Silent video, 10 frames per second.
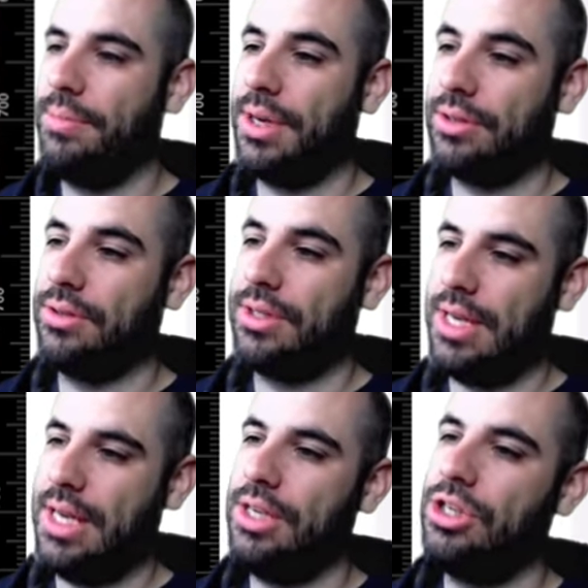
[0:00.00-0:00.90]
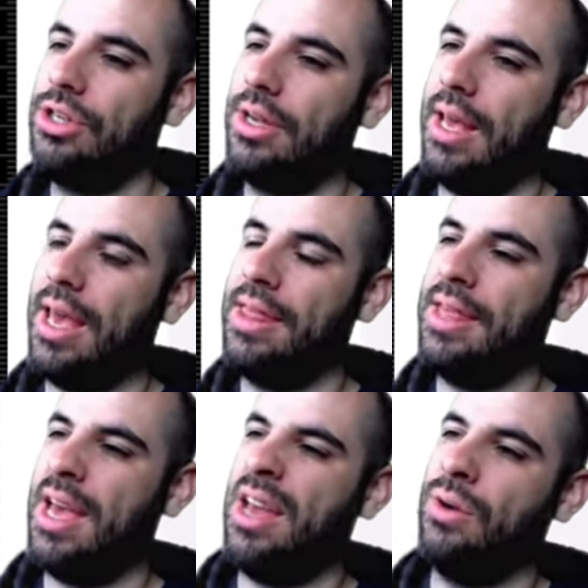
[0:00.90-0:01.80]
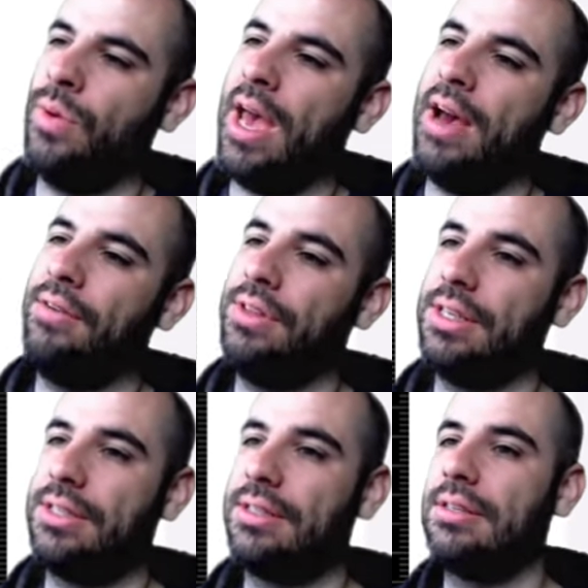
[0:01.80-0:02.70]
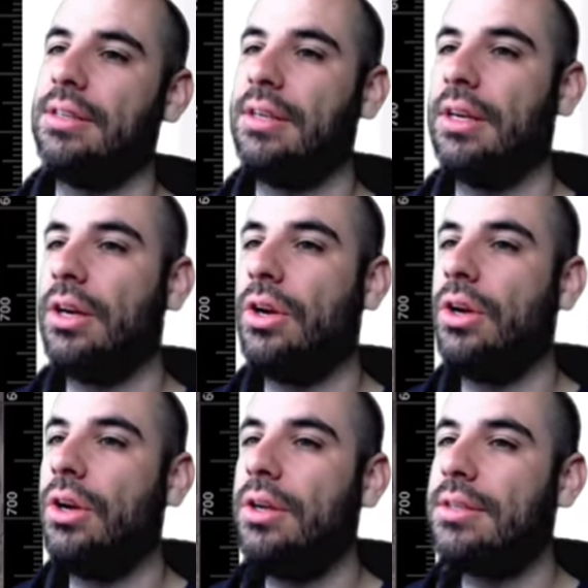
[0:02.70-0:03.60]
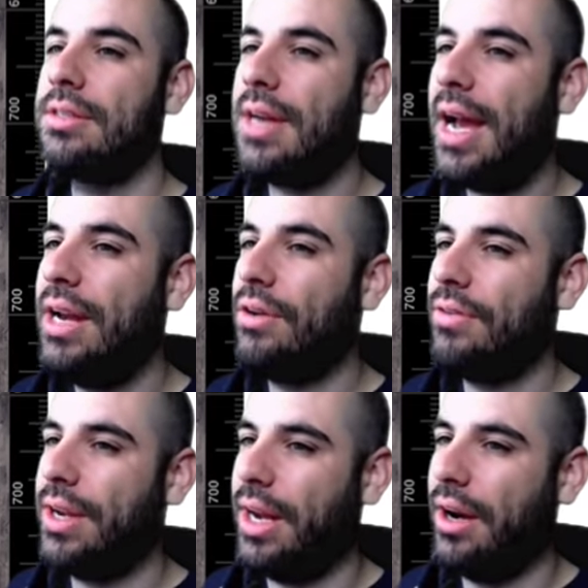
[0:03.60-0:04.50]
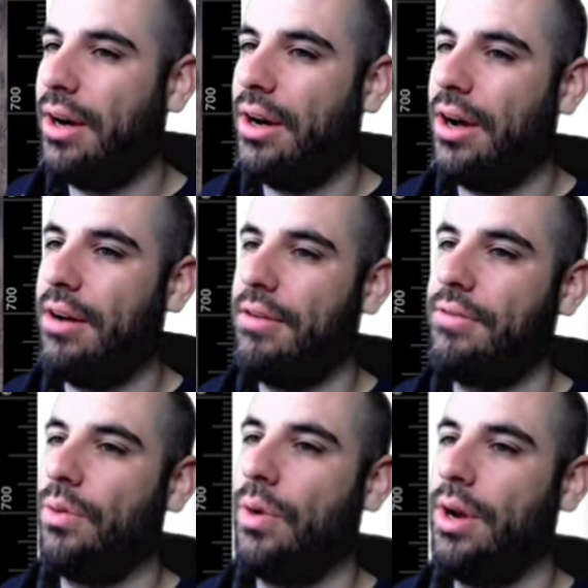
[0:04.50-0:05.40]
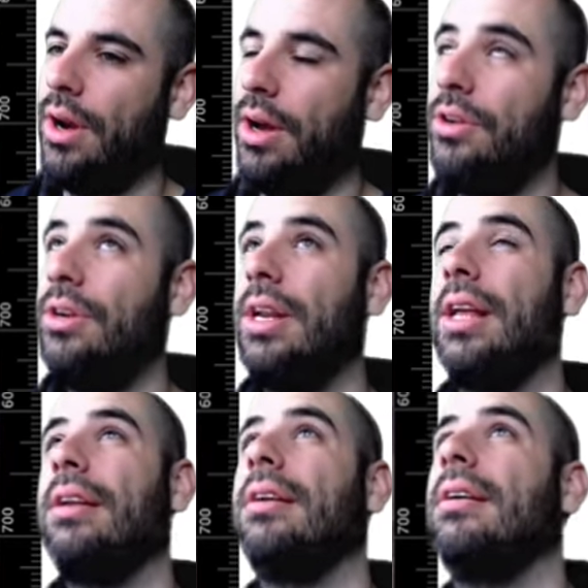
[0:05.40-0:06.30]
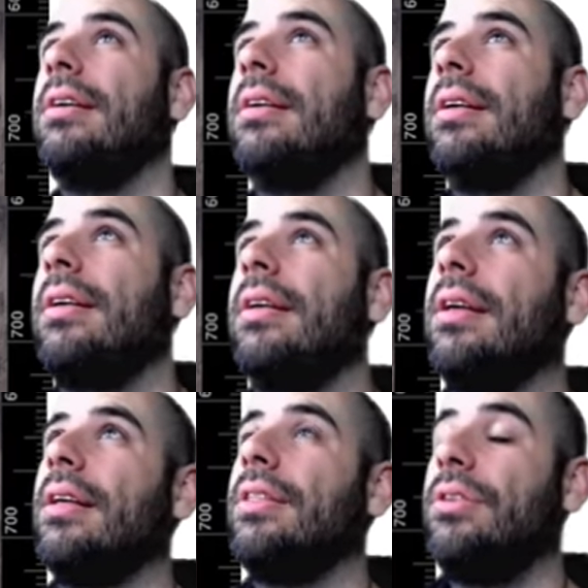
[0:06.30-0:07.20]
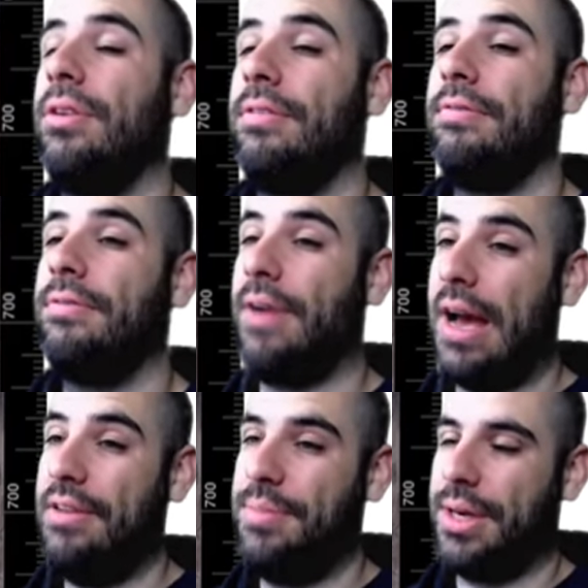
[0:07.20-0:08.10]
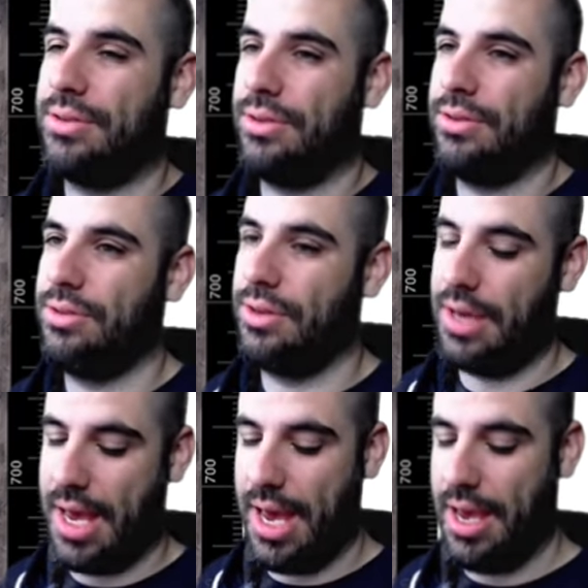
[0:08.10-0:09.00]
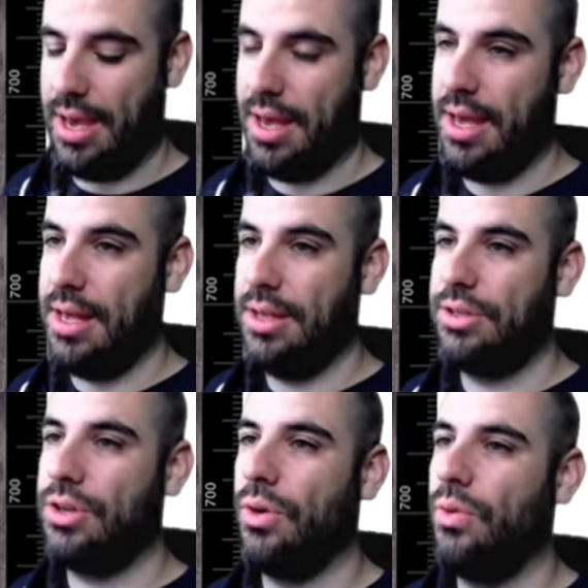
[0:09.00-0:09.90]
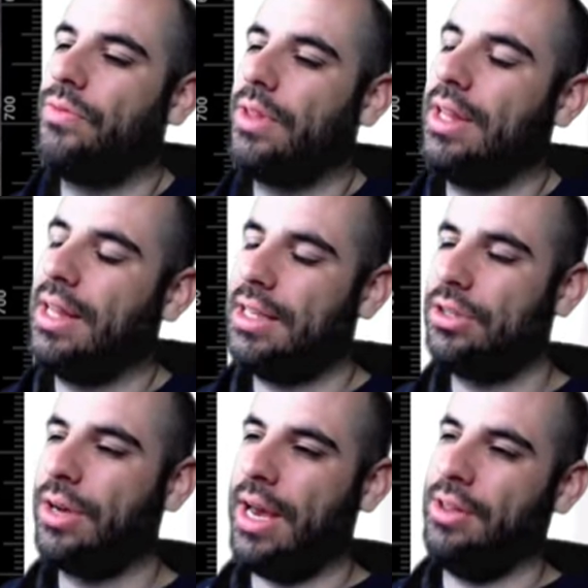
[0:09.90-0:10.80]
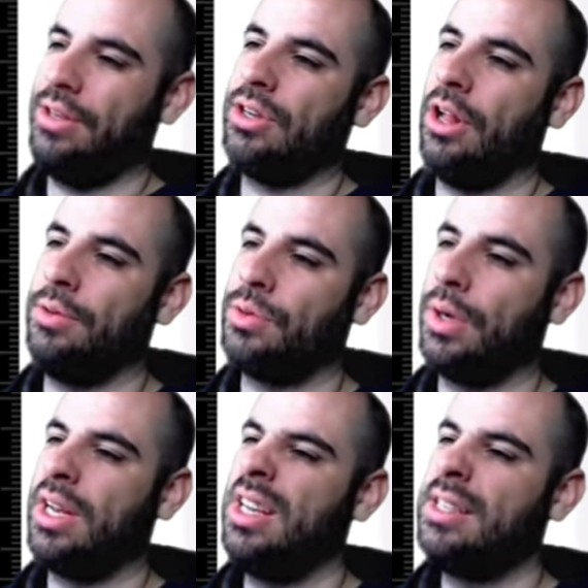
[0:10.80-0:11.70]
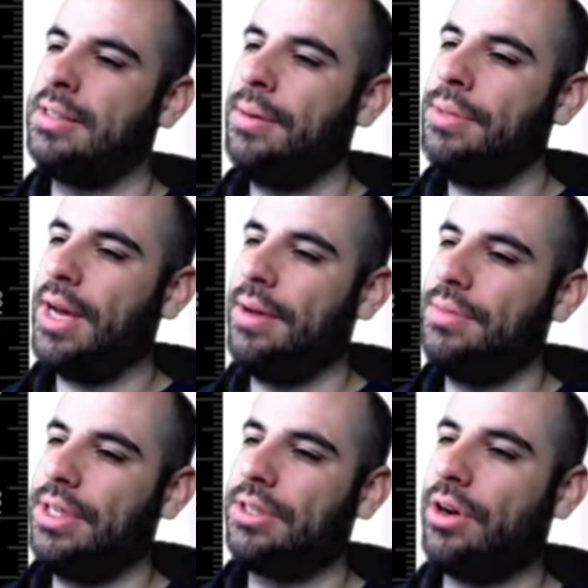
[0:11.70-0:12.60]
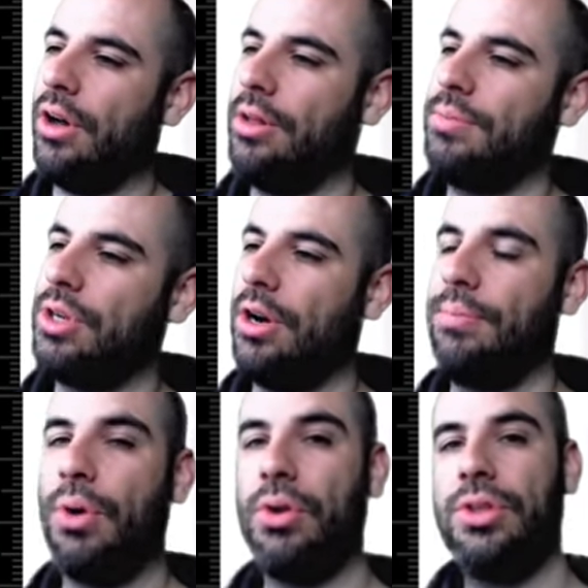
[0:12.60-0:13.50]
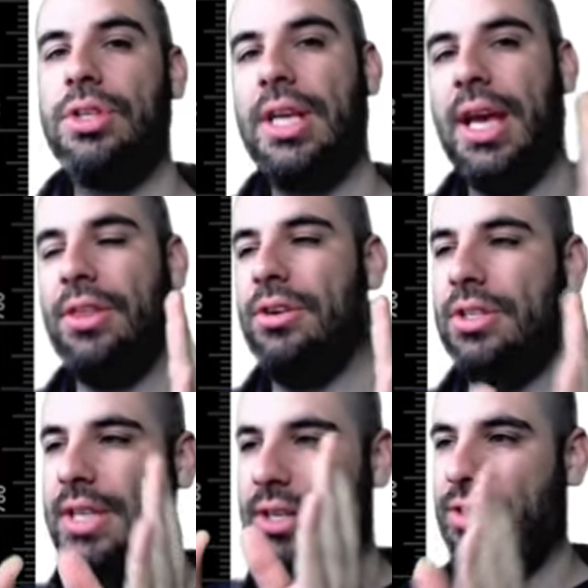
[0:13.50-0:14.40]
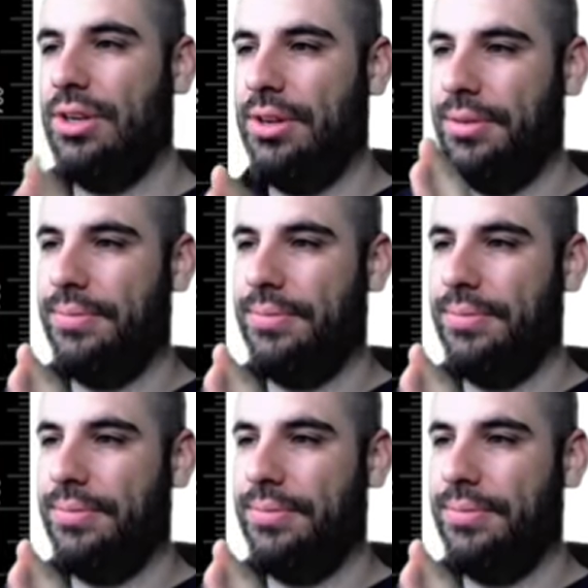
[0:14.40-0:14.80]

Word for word: pixels each and then we have this side over here of 135 uh, pixels, okay? So let's look at how these columns work. Sometimes these columns are both together centered